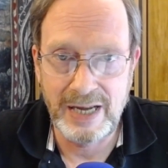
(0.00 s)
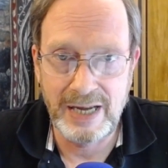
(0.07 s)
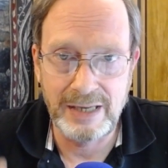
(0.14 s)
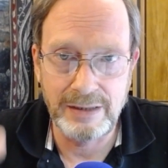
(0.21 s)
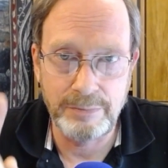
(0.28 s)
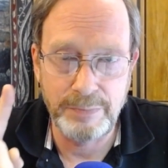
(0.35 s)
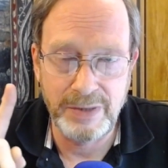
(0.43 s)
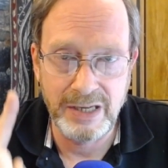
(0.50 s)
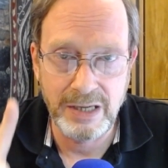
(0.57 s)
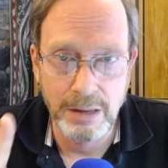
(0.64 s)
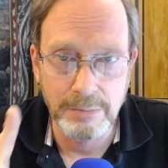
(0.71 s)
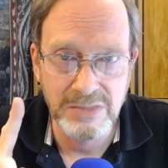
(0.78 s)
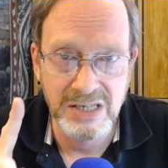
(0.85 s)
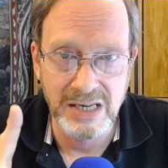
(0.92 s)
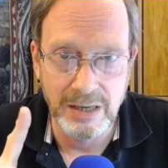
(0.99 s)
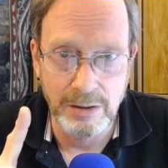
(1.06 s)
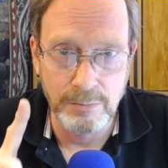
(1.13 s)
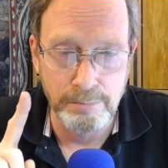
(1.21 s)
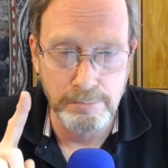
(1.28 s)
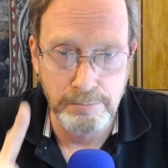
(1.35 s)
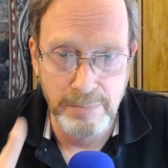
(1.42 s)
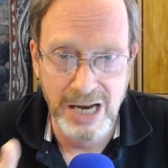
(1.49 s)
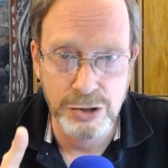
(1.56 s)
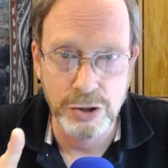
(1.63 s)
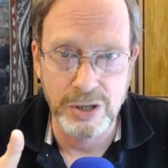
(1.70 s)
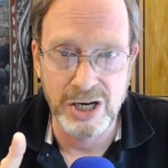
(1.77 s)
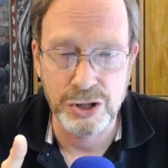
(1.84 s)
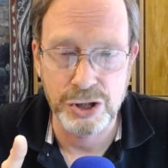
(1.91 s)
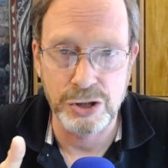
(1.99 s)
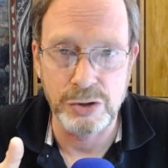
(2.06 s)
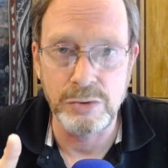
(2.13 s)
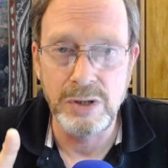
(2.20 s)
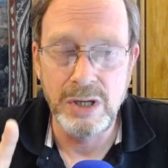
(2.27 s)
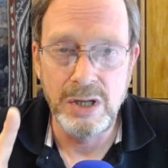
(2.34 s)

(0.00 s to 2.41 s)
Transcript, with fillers: And it becomes a major issue